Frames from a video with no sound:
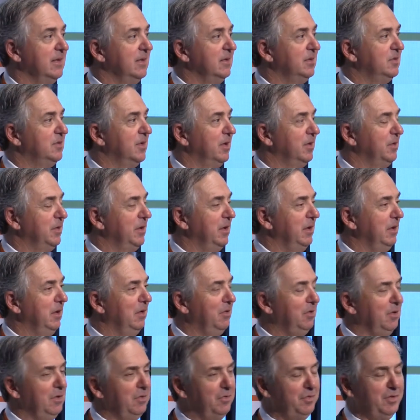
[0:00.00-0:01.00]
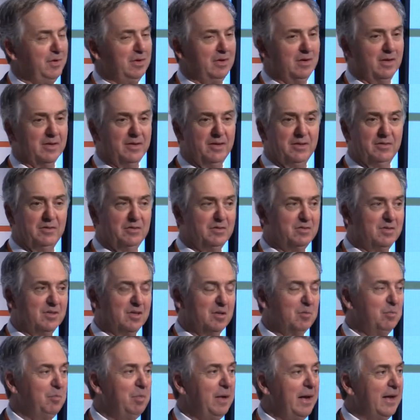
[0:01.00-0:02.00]
So you feel like you're just in
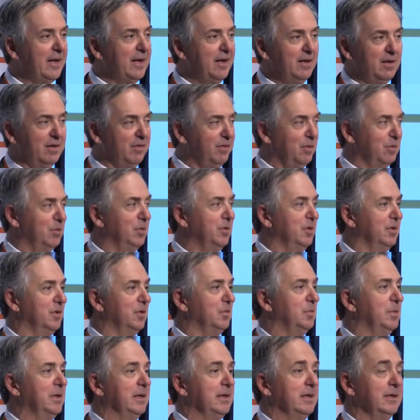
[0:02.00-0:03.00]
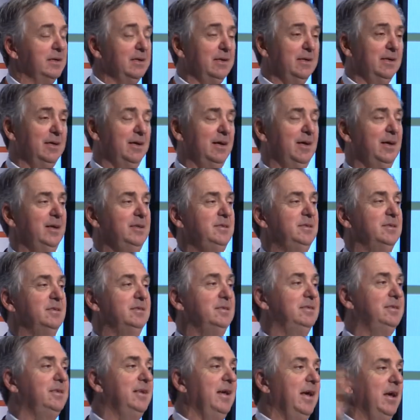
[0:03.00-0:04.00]
the back end of the world, but Asia
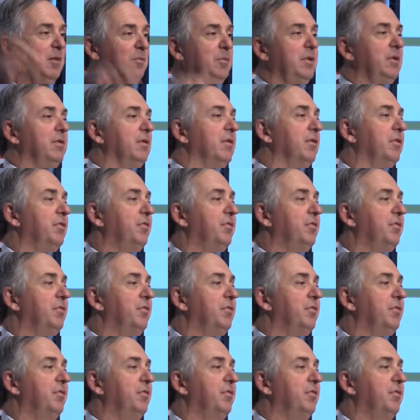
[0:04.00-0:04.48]
damn near a